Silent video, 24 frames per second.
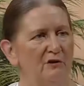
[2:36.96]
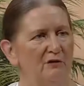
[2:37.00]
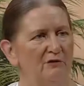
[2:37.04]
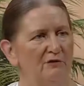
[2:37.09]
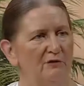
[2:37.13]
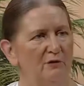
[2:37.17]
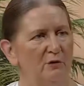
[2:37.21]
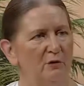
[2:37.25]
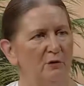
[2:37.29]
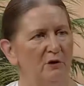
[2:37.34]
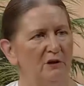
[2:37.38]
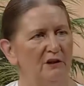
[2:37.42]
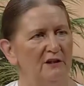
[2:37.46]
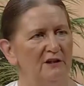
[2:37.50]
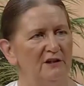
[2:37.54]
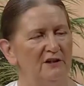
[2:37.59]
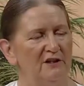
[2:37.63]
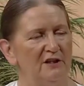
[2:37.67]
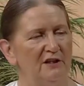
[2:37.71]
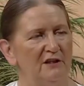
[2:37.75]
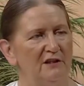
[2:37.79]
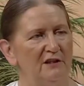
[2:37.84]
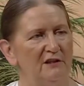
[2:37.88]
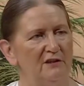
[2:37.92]
of
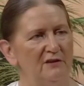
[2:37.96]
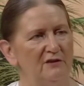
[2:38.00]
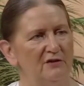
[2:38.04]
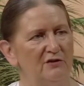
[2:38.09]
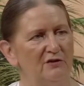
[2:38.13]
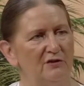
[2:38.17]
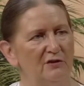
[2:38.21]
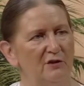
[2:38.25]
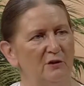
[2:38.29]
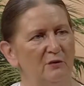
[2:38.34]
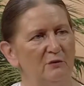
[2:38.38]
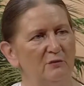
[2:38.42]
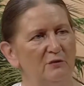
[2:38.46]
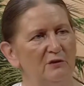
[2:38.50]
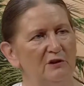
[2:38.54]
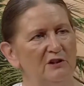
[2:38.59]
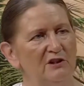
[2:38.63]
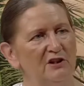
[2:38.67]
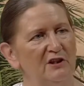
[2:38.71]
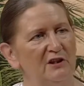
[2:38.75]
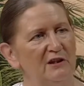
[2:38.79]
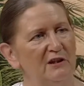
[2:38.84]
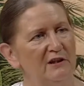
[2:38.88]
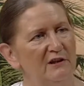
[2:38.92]
qualities which